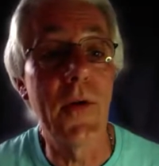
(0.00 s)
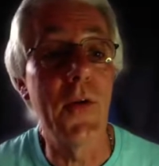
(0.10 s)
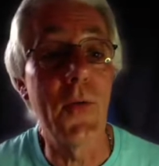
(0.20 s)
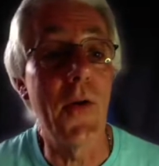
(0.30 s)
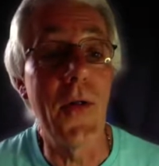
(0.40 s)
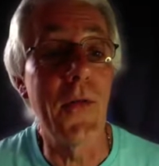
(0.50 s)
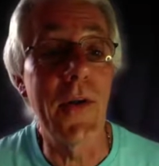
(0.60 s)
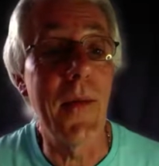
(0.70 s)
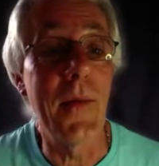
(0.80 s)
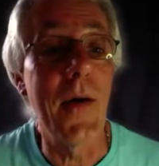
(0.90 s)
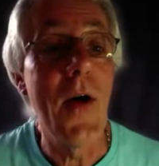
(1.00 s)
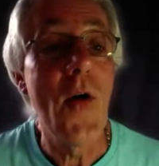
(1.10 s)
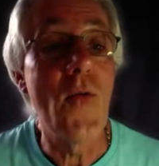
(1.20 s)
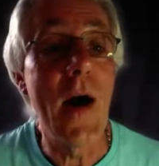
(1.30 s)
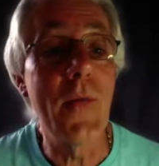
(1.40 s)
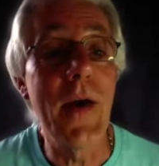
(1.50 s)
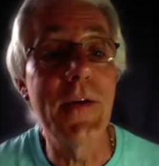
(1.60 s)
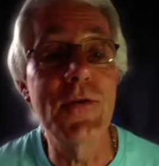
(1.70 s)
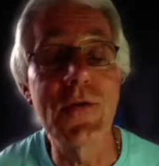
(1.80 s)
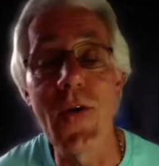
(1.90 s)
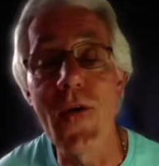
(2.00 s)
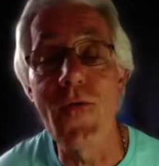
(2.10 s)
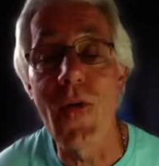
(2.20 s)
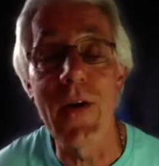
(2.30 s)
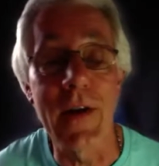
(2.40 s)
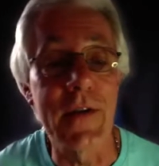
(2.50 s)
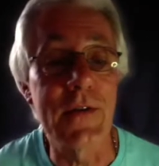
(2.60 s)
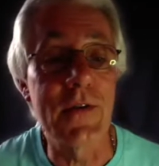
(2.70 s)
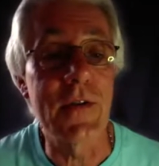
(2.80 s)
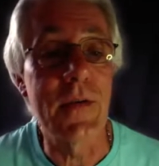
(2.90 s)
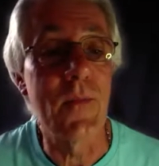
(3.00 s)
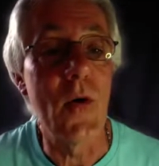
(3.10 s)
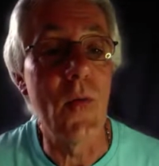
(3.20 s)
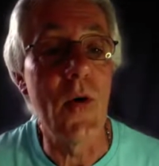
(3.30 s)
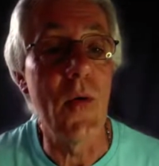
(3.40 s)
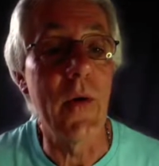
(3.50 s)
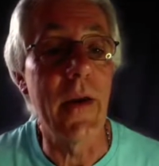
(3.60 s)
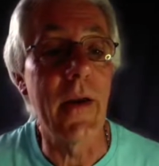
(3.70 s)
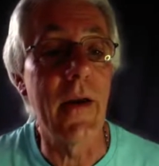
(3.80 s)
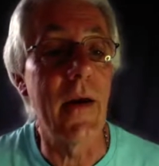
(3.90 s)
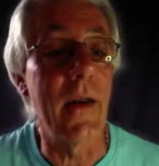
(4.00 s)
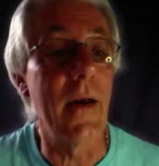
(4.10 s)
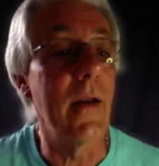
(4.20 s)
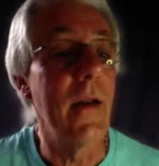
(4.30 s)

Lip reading: to do it all the time now. Roundheads or Royalists? What were we in Carlisle